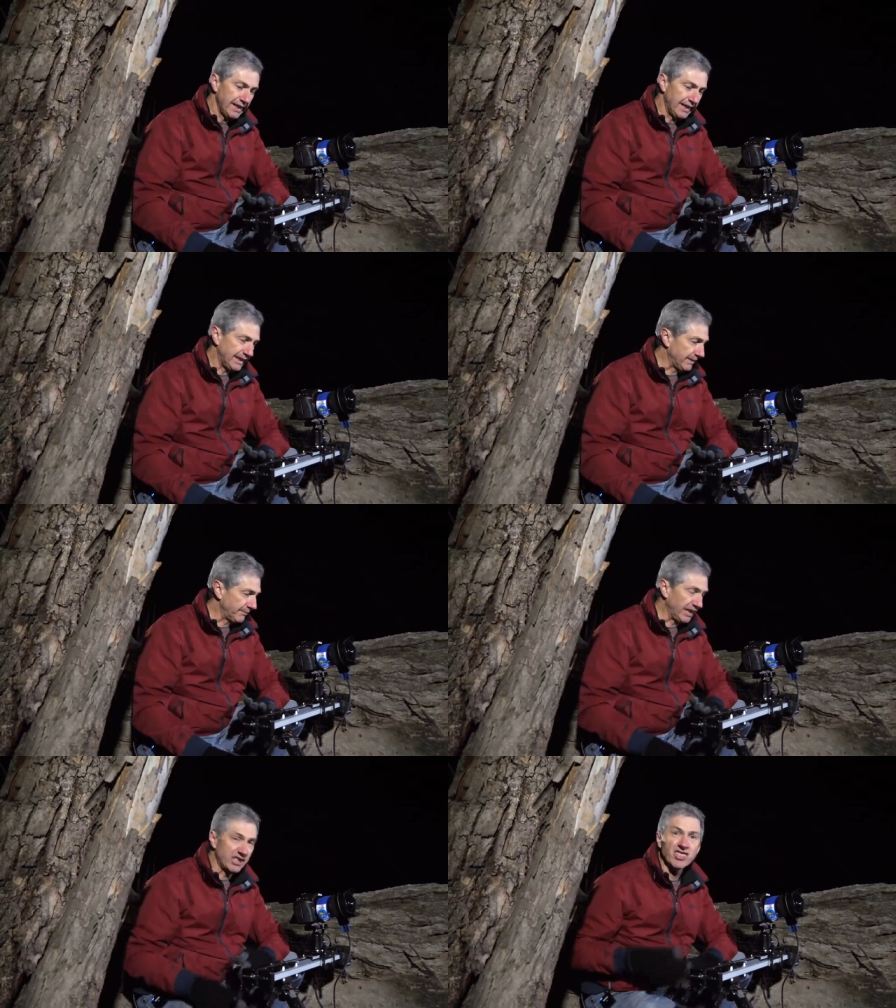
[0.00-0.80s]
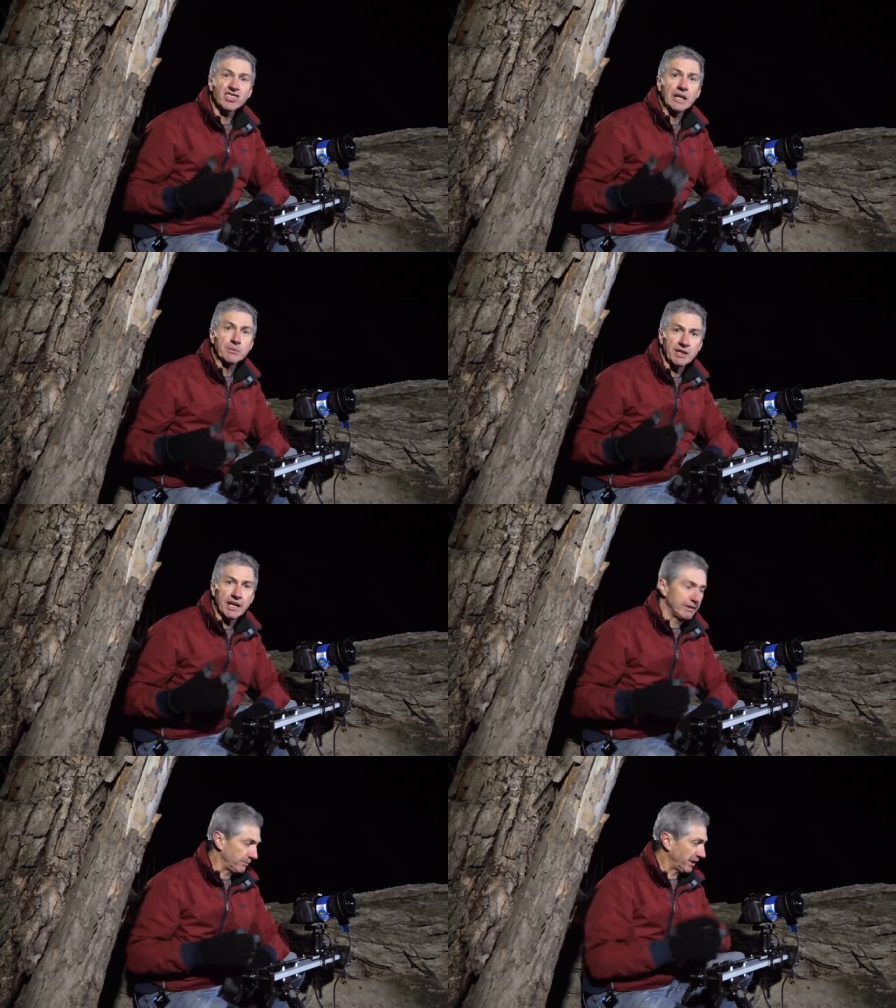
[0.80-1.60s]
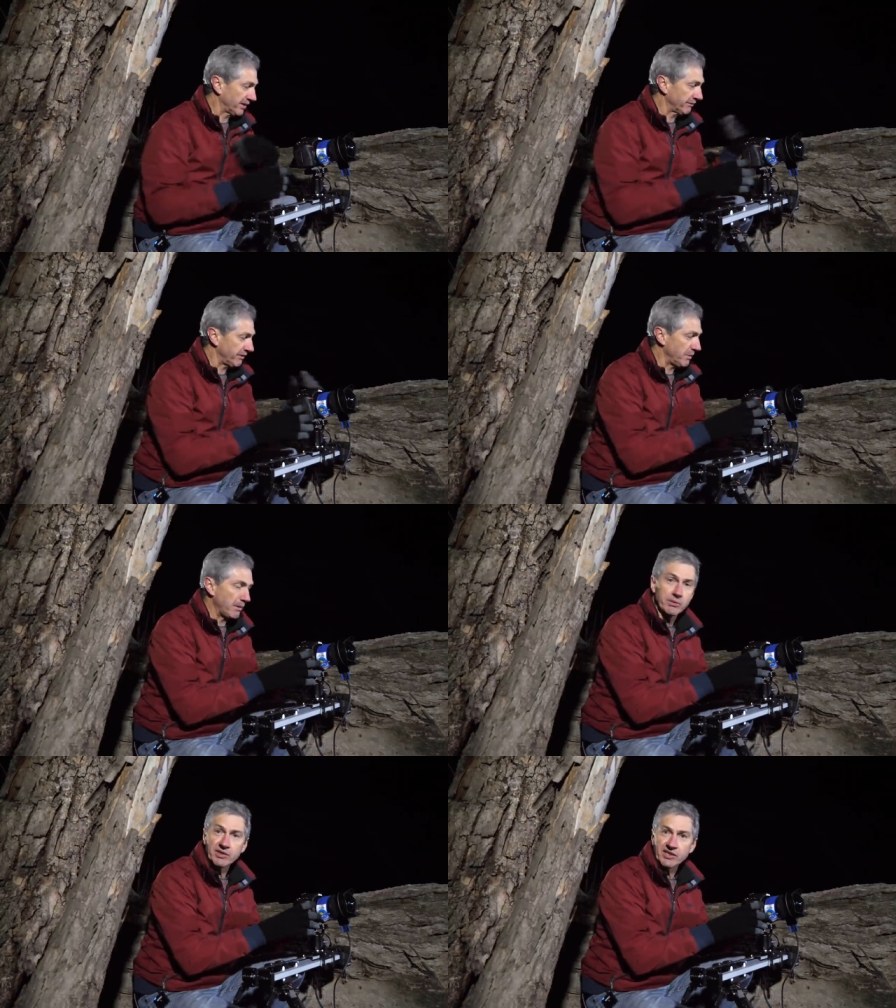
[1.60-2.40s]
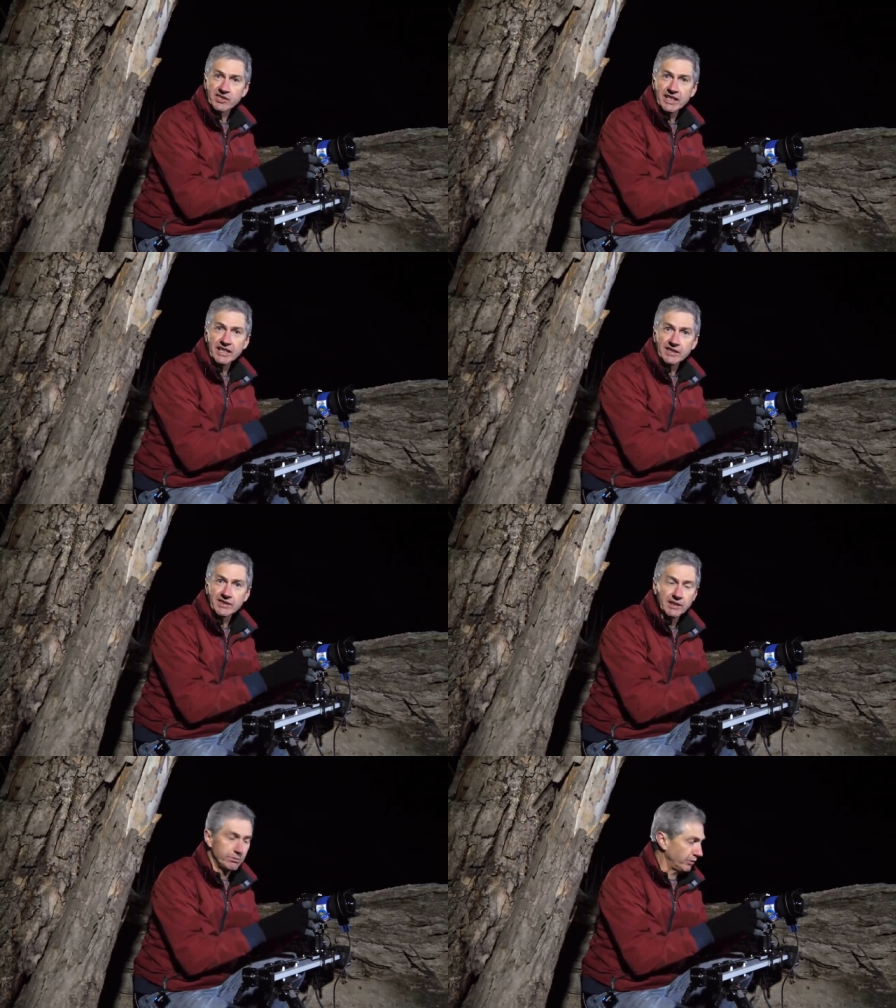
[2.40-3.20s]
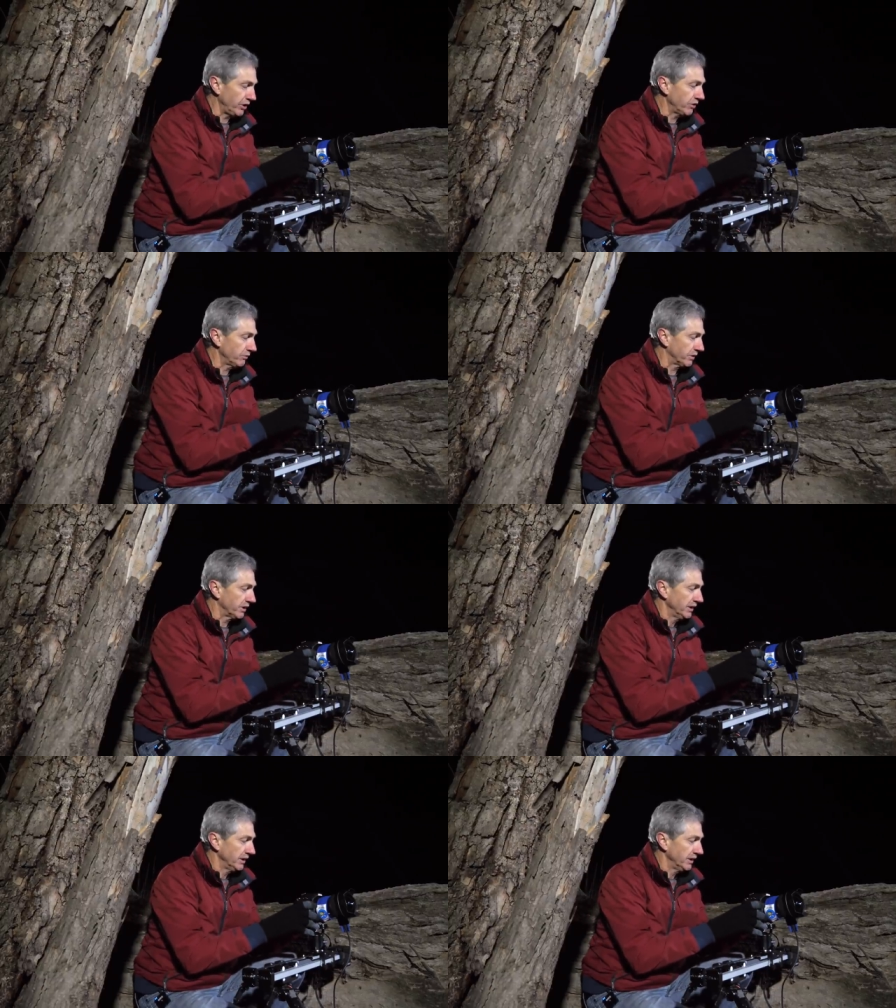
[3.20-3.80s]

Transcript: um, and it just keeps going because it remembers the settings that you put into it.